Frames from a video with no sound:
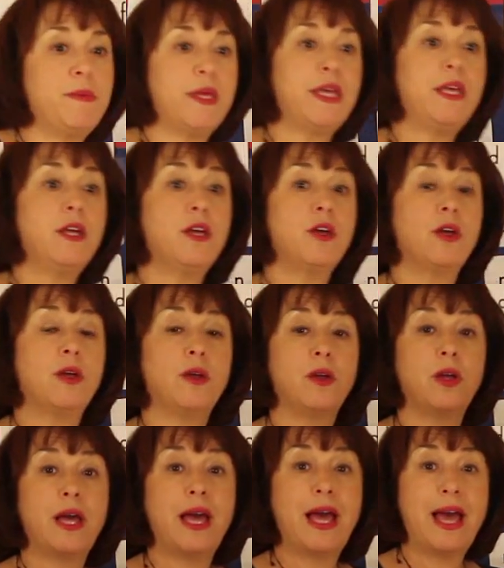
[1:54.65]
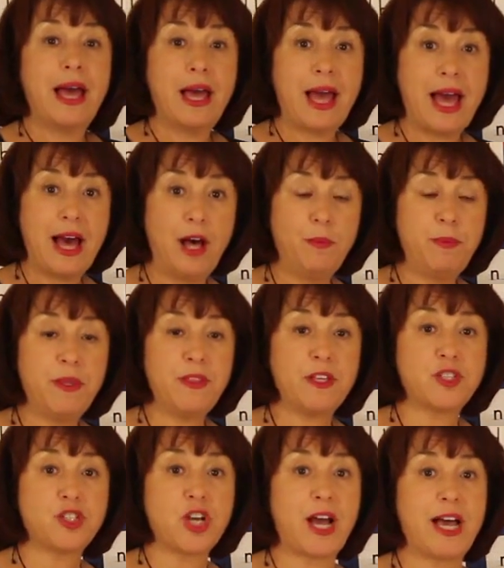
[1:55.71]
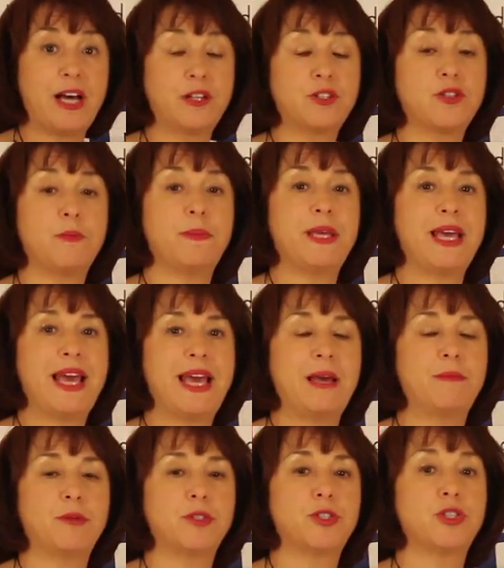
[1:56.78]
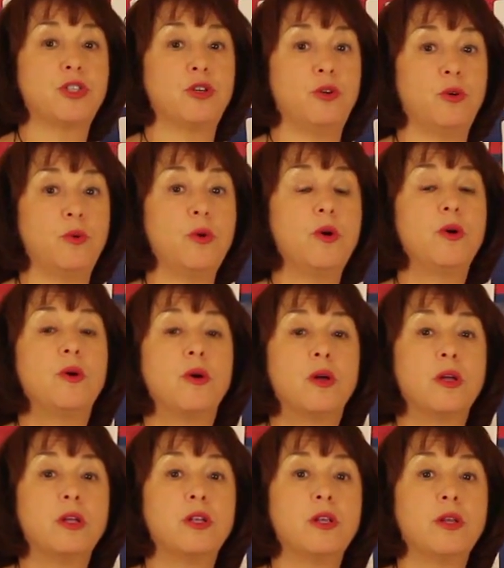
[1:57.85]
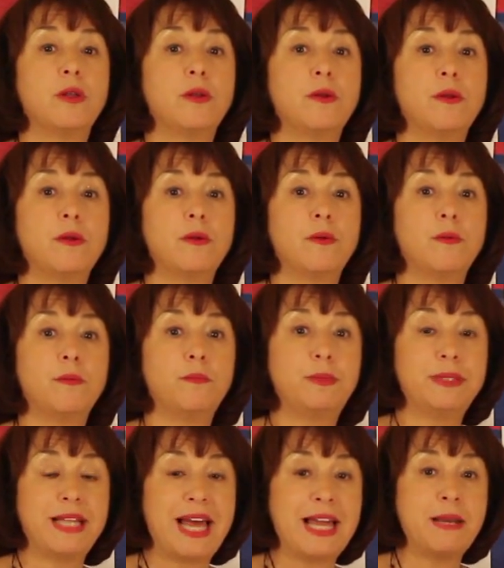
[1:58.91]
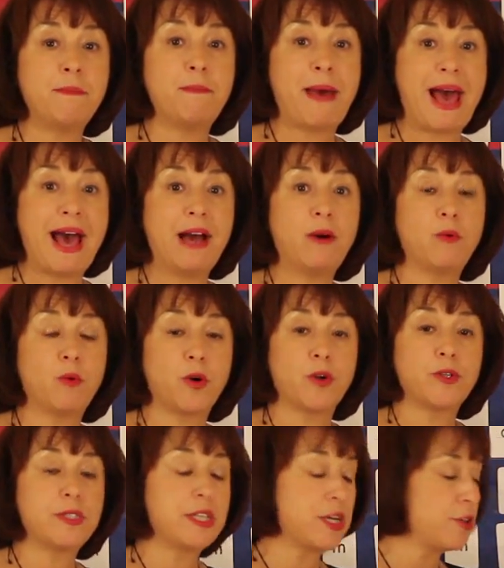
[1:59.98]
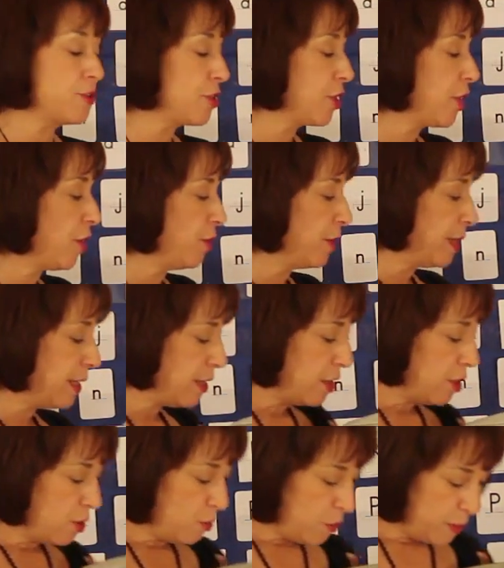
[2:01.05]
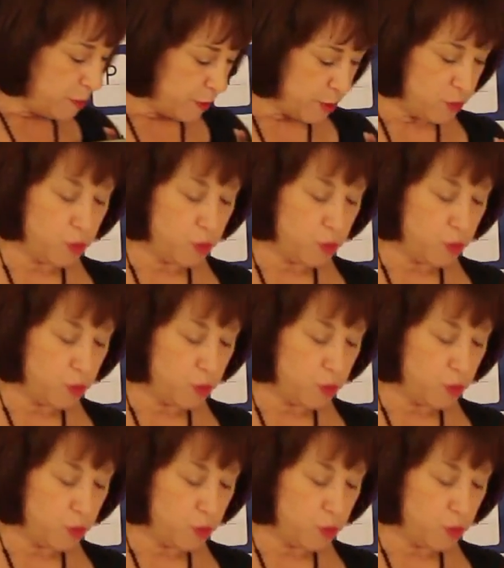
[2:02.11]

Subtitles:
be helping the child to be able to blend back words that are decoded? We would